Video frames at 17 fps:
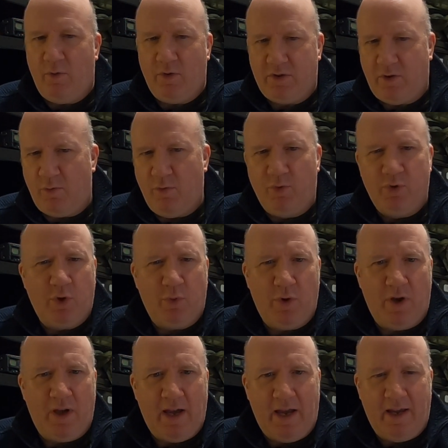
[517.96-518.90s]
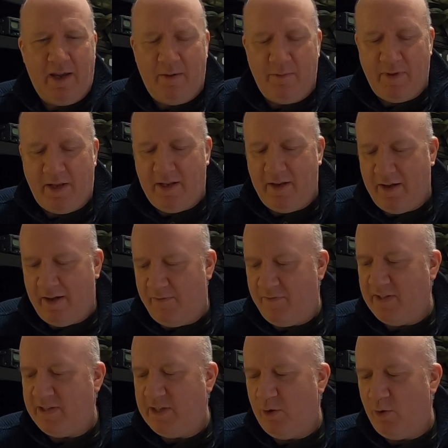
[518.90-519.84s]
So we'll do a
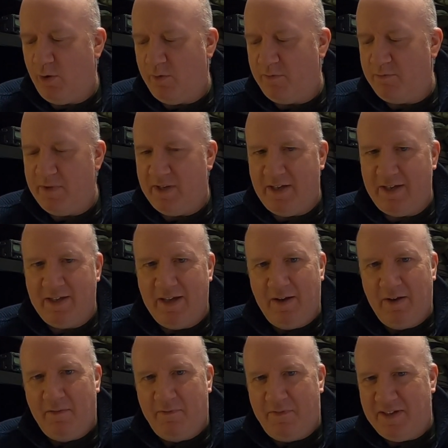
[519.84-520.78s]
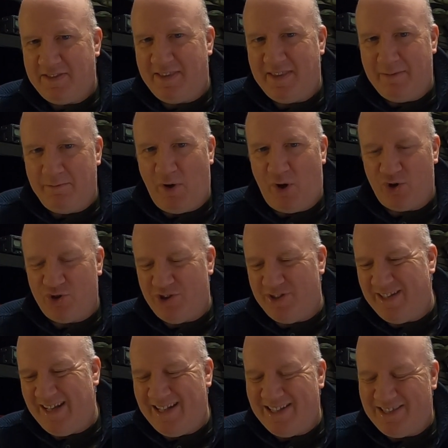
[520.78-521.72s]
video of me fitting the
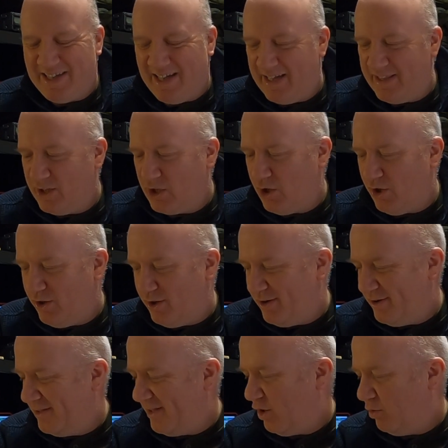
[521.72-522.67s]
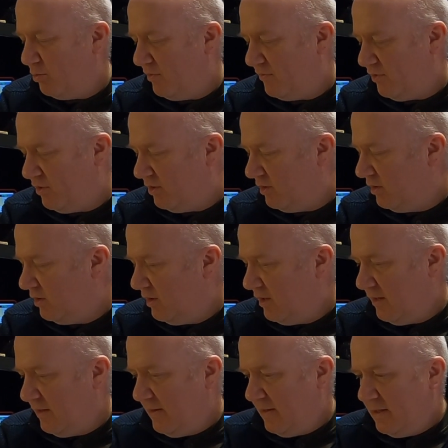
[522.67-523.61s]
moxon inside the car. That'll be fun.
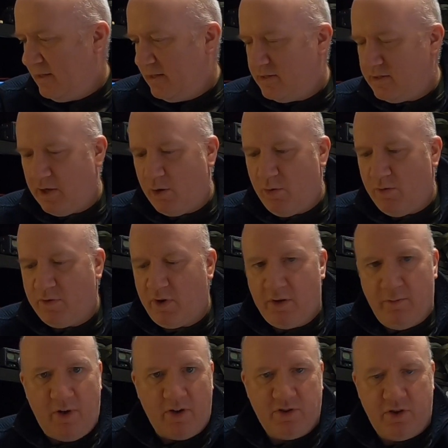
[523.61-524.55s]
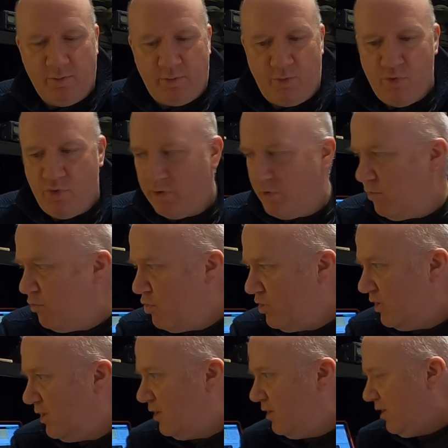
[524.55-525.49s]
So I've got the moxon up and
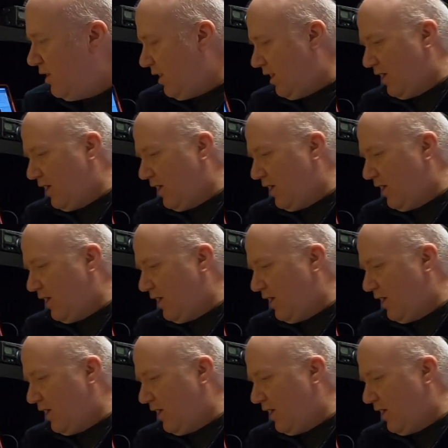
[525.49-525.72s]
running.